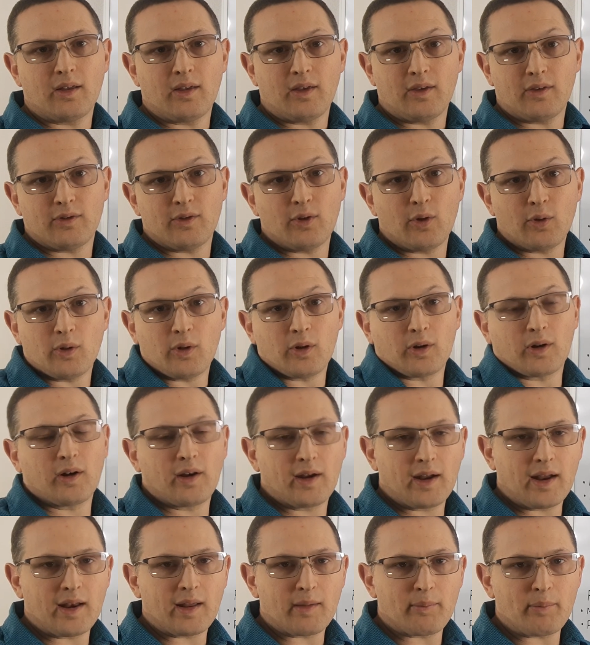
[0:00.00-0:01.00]
is no longer
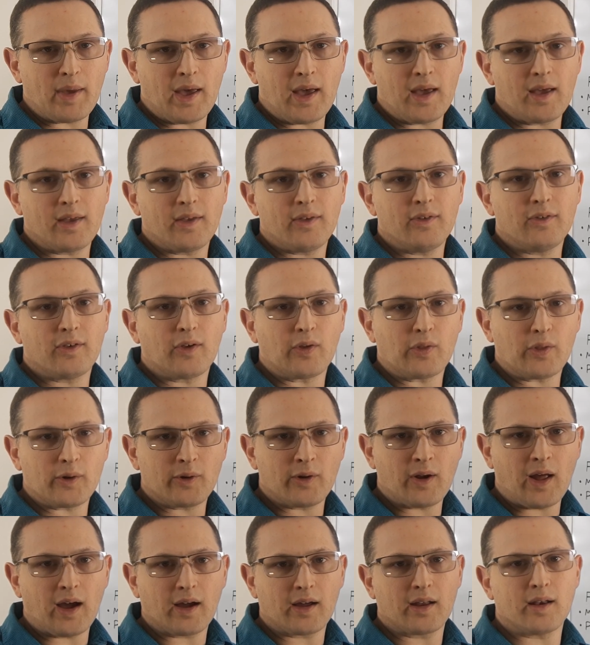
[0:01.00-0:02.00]
getting paid, so they're
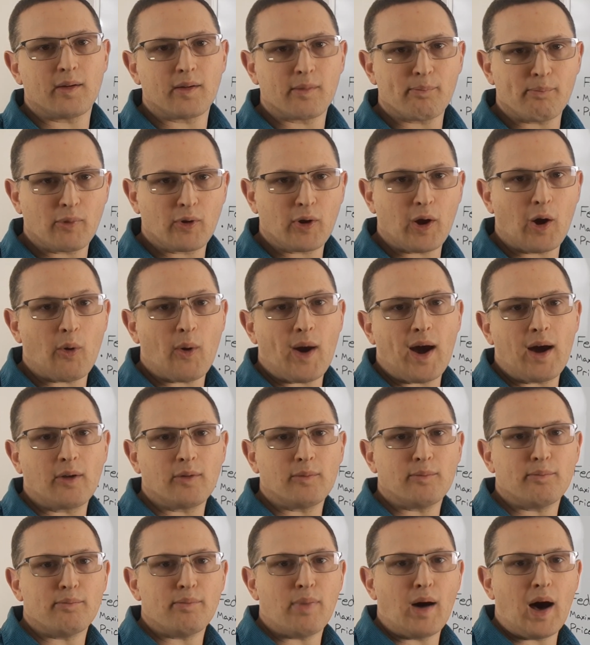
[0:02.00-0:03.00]
not going to go out
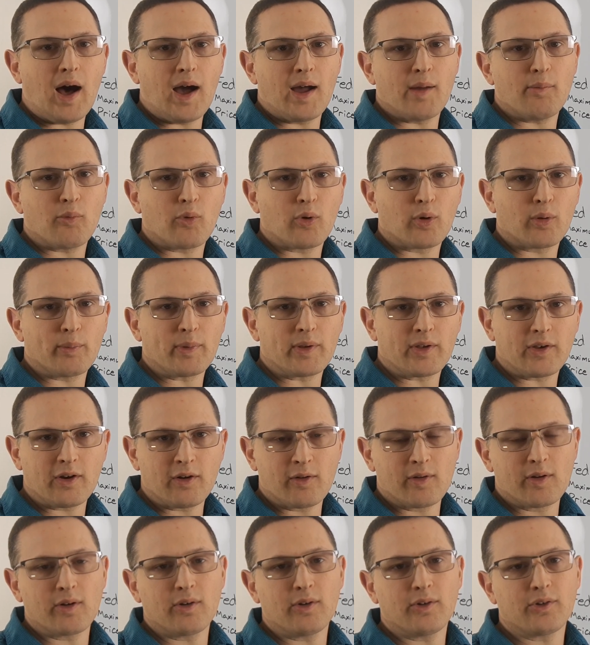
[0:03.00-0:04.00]
and buy more
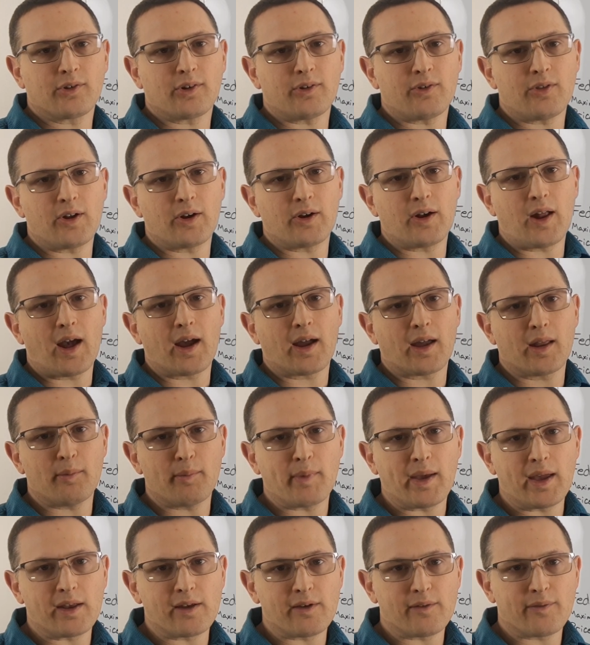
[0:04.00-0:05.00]
materials, or they're not going
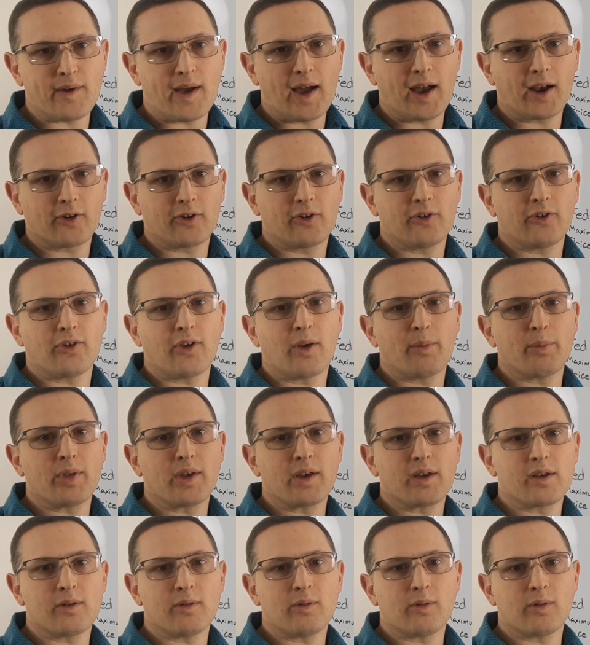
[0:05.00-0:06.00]
to manufacture
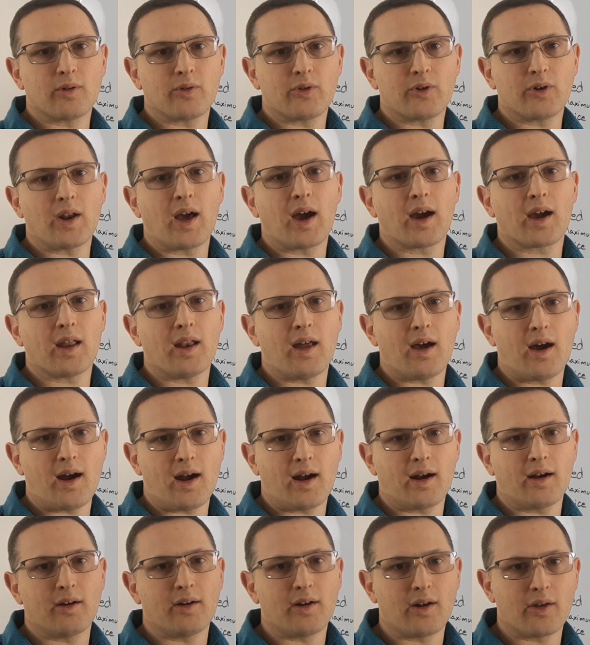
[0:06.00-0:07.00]
something, or they're not going to
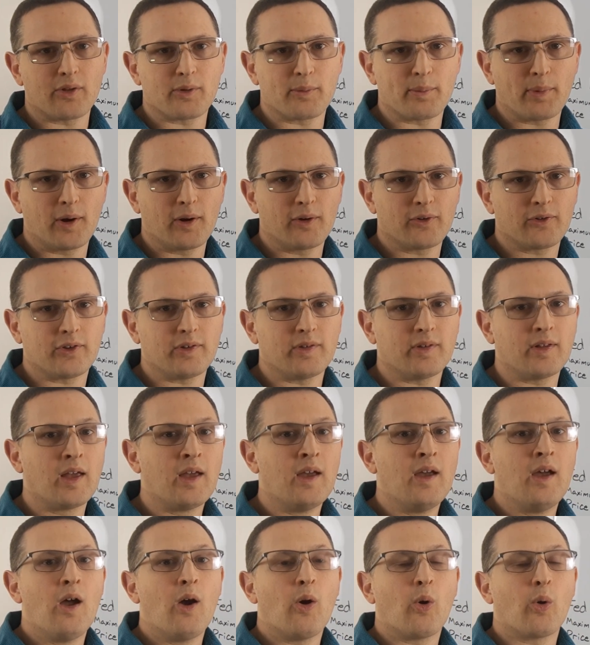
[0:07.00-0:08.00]
hire another person,
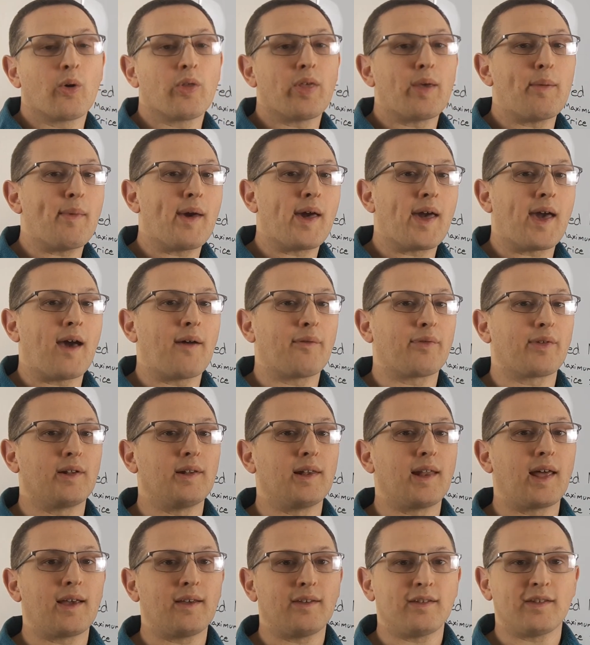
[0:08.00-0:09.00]
or they may have to
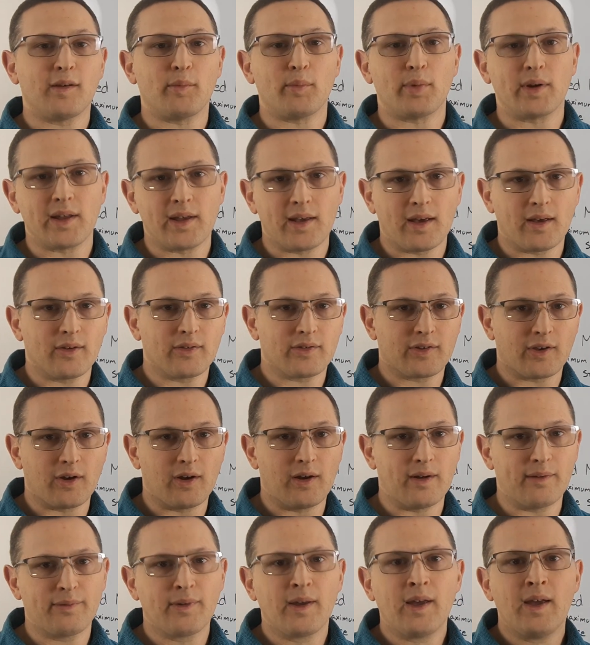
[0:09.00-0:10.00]
lay somebody else
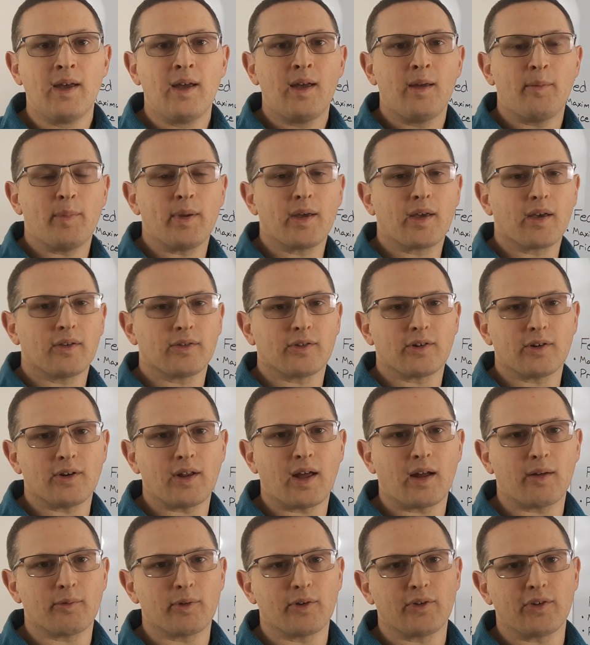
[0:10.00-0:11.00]
off because they're
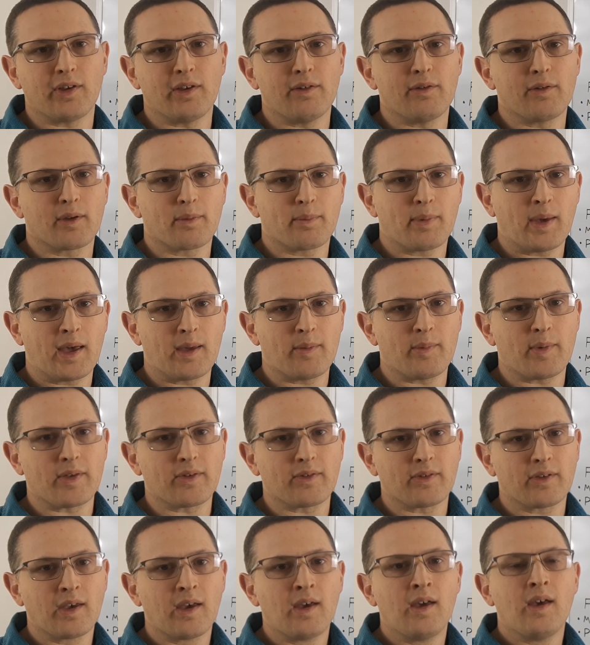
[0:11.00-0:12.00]
not receiving
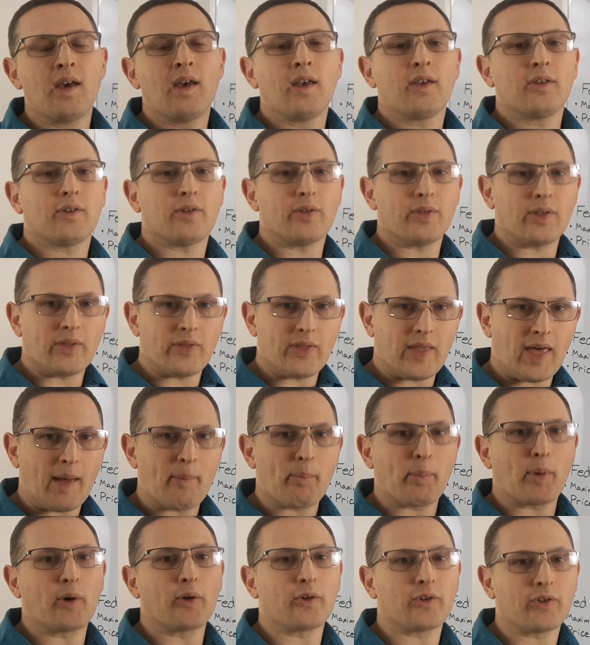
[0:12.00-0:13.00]
payments. So then
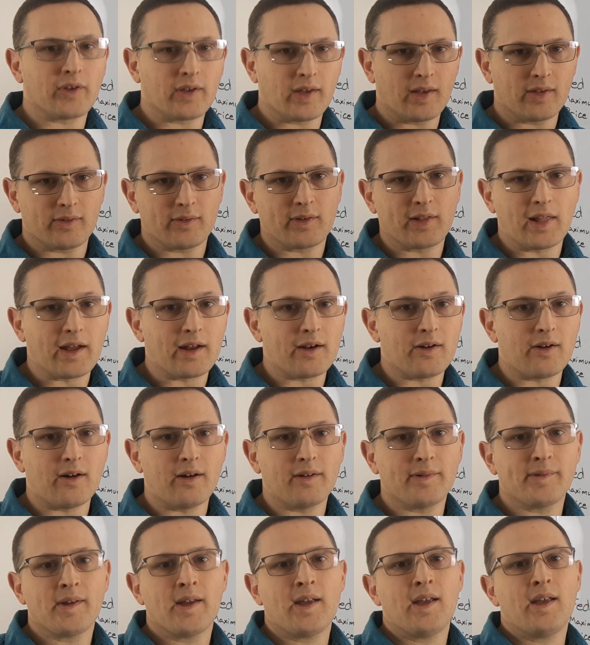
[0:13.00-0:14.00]
that person gets laid
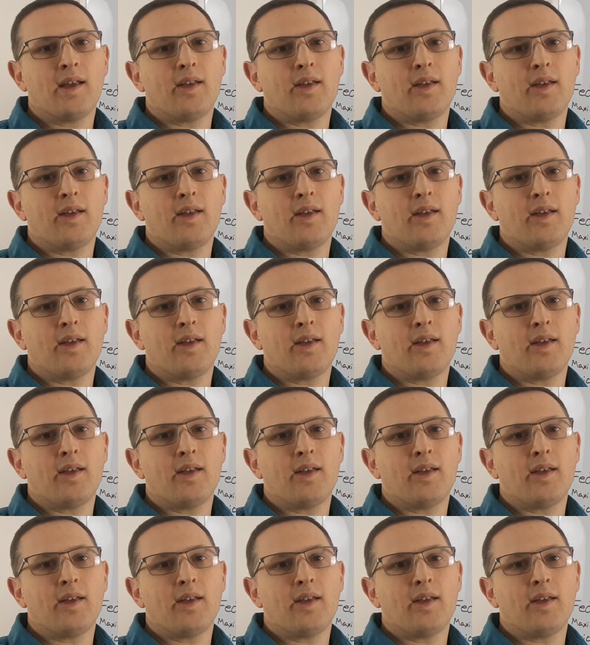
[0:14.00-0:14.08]
off.